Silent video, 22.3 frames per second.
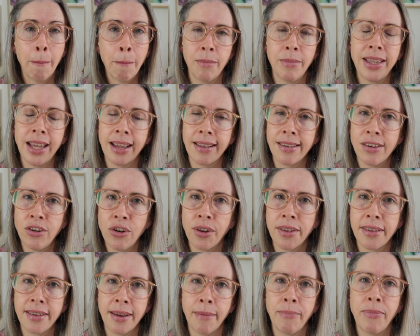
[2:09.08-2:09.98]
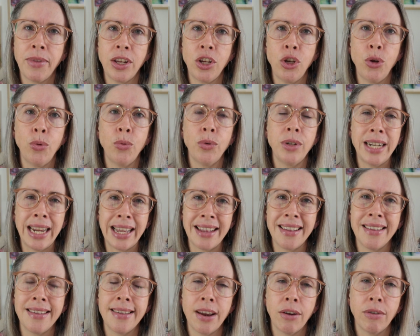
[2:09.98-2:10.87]
but that's not something you will
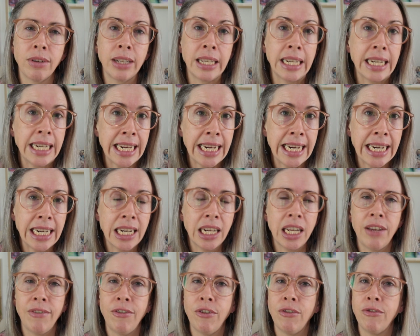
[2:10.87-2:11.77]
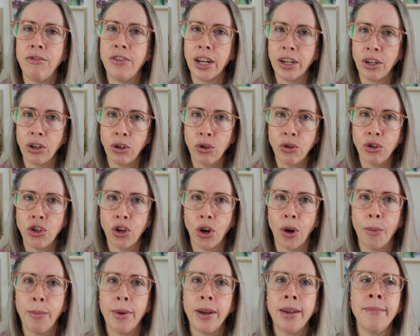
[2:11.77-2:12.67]
necessarily need if you've done a good
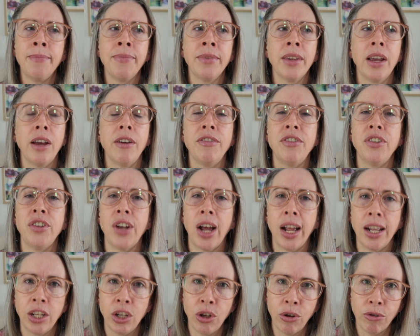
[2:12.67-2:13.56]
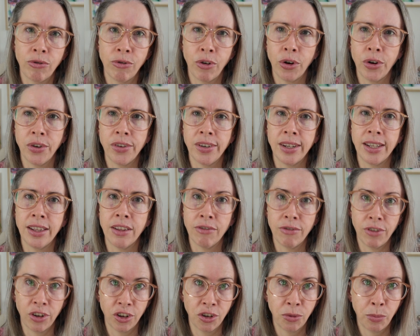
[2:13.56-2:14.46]
job of styling your photos in the
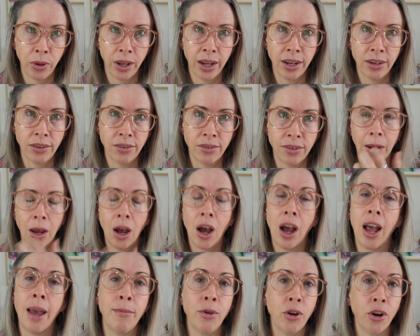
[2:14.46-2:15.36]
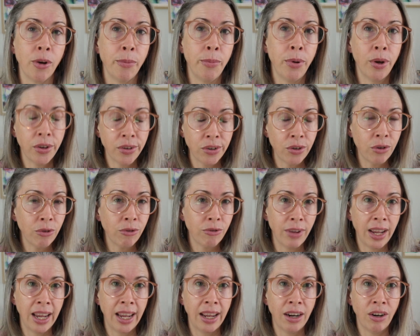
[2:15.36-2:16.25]
first place. I am not a personal
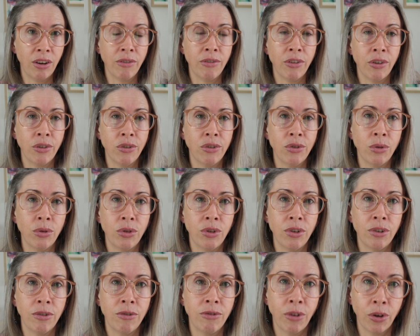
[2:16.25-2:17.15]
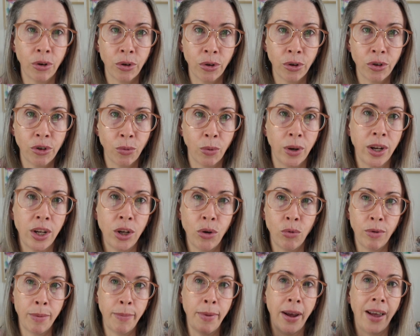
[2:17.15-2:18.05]
fan of those sorts of photos where
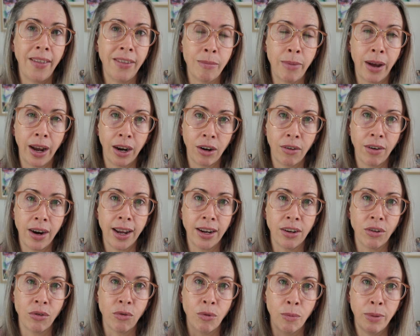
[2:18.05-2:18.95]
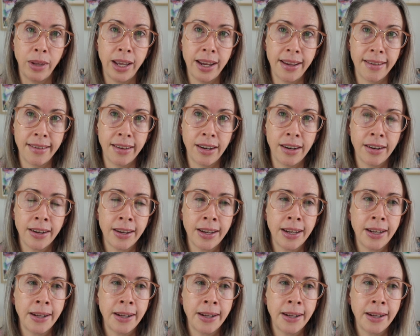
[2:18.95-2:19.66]
you rip out the background and replace it.